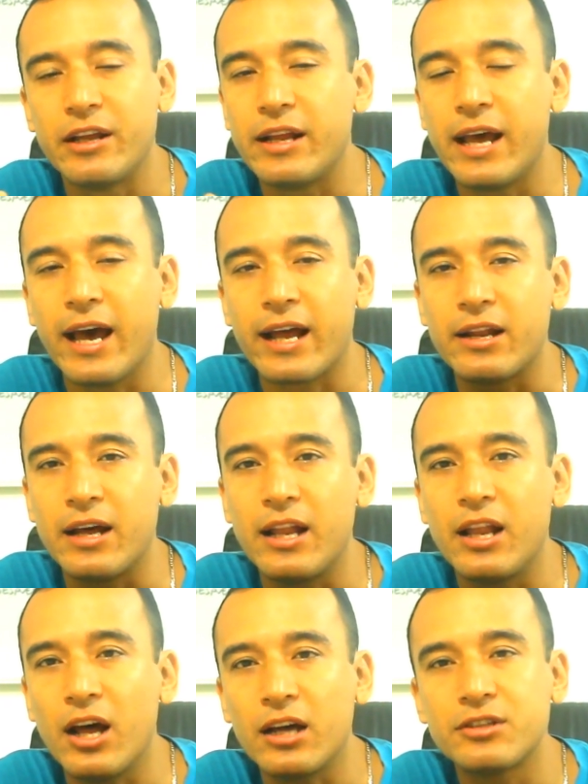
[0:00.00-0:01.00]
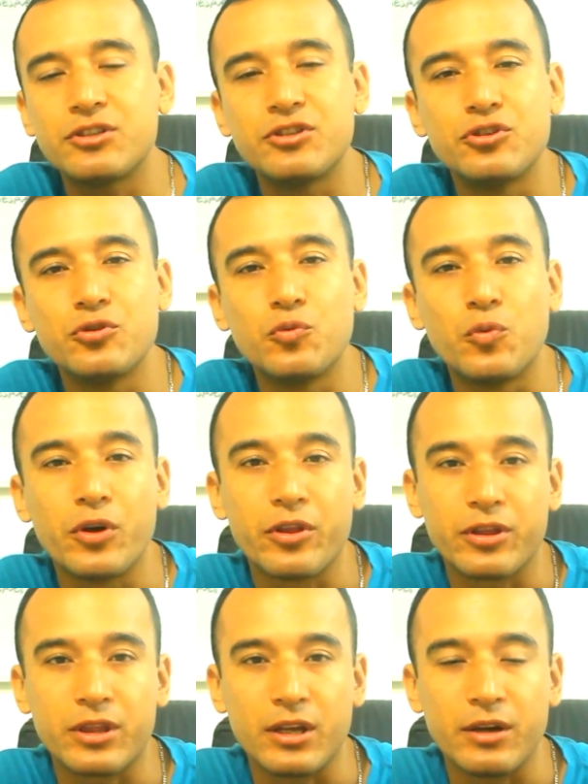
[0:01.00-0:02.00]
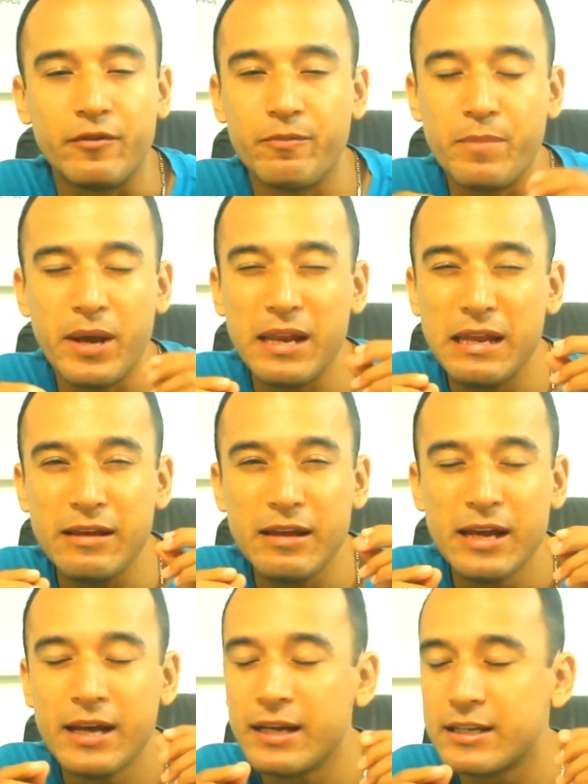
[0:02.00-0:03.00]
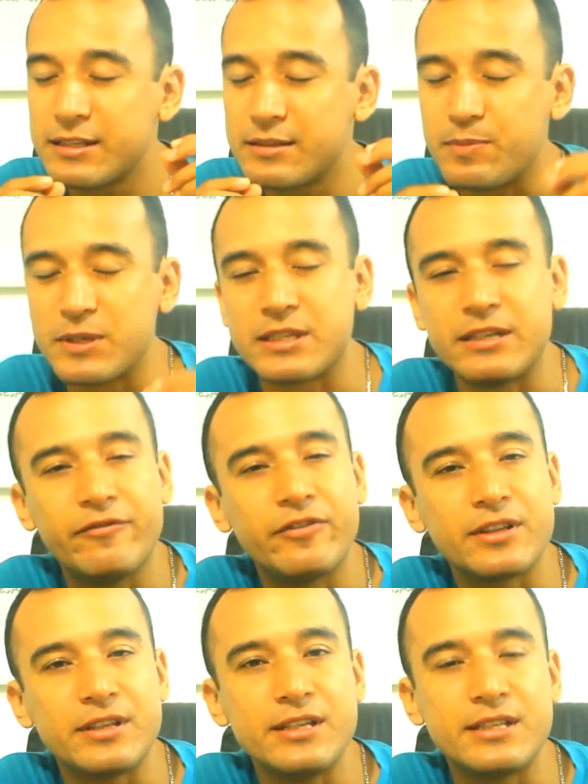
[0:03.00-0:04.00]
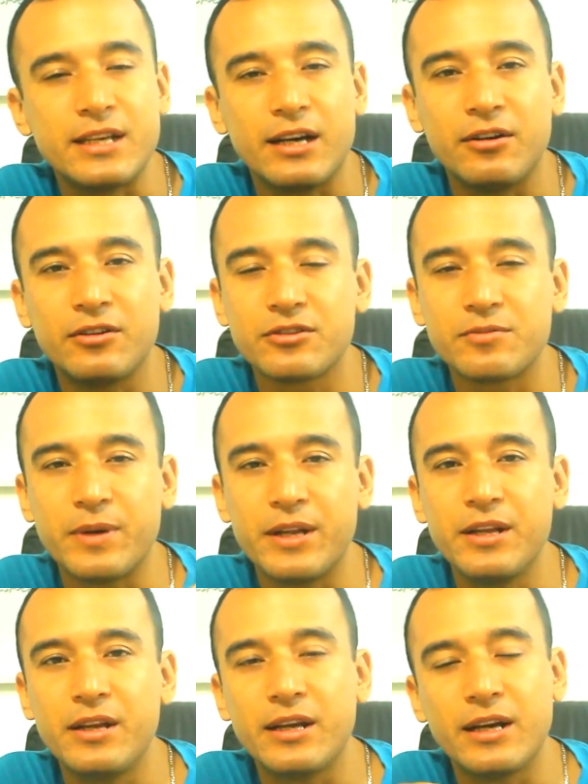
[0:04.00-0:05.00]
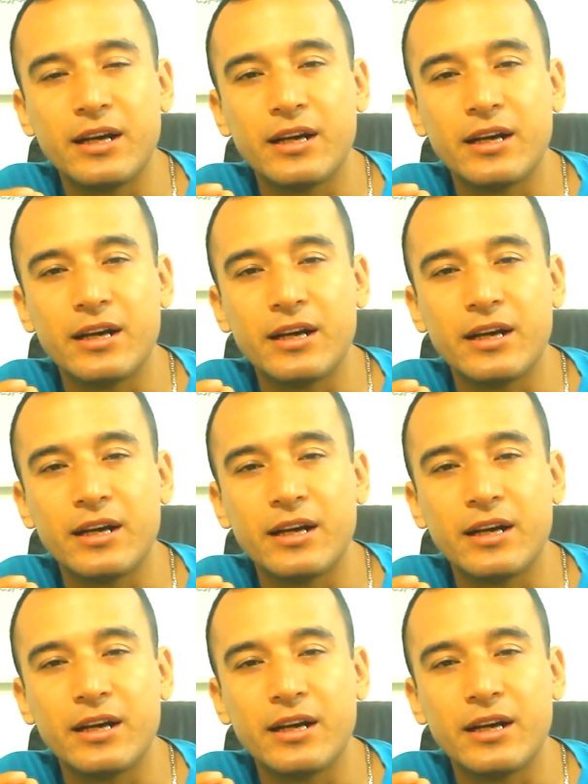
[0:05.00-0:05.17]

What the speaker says: It had a lot to do with many specific details, many